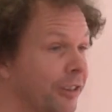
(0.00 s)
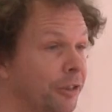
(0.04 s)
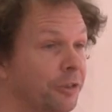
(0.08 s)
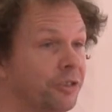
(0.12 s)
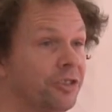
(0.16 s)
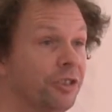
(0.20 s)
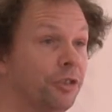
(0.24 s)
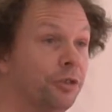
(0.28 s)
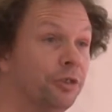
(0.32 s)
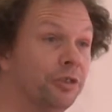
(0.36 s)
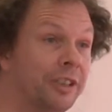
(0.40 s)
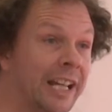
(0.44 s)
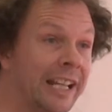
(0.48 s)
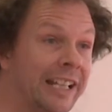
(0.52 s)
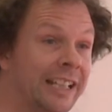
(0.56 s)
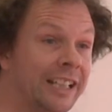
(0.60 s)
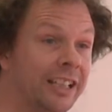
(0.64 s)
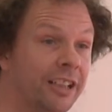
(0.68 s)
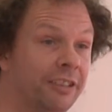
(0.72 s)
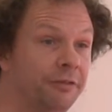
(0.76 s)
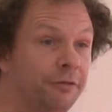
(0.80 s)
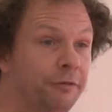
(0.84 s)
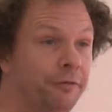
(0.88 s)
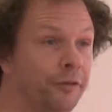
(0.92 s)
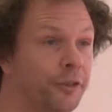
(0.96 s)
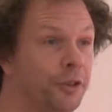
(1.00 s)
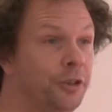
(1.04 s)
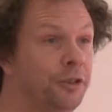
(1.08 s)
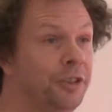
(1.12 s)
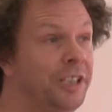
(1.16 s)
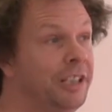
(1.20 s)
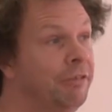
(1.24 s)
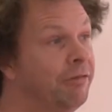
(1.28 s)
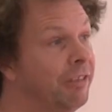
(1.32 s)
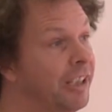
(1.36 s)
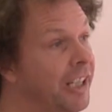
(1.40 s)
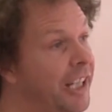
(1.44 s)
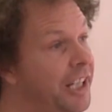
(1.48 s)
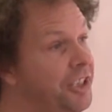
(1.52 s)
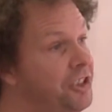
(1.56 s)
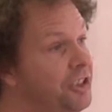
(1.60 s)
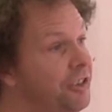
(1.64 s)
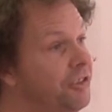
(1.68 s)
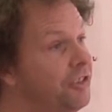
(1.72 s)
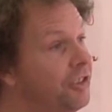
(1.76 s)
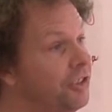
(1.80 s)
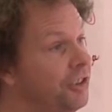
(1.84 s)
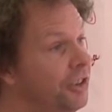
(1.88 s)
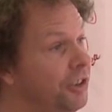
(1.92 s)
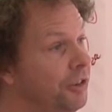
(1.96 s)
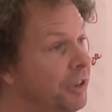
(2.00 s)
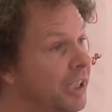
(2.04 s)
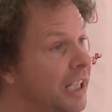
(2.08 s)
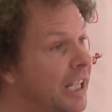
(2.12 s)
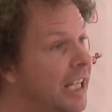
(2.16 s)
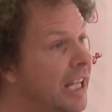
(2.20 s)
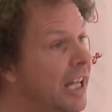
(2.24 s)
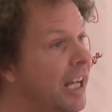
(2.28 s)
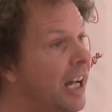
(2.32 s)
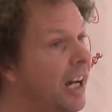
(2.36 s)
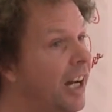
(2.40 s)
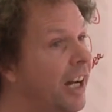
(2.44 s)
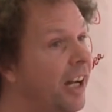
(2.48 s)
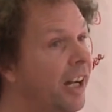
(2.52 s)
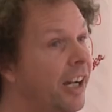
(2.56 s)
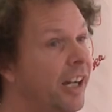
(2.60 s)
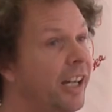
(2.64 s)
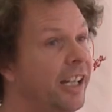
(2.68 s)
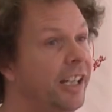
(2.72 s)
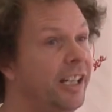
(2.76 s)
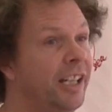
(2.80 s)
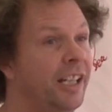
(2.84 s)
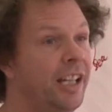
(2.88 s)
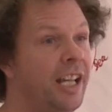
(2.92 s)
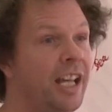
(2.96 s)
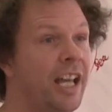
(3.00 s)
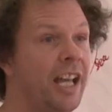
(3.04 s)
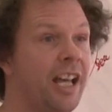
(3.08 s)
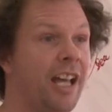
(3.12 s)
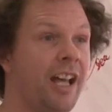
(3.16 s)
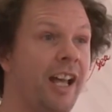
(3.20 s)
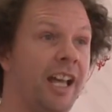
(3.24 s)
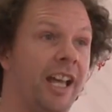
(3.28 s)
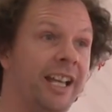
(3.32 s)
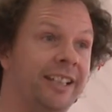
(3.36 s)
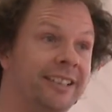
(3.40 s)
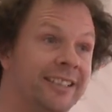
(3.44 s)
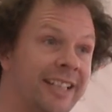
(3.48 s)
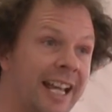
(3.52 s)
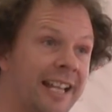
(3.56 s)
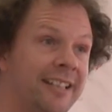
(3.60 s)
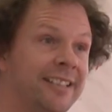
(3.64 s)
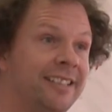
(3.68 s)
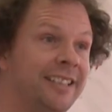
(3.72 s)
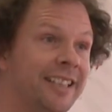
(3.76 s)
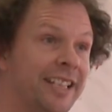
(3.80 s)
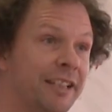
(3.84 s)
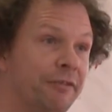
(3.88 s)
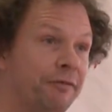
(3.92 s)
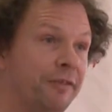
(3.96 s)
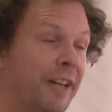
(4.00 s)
I looked at organic food in relation to intensive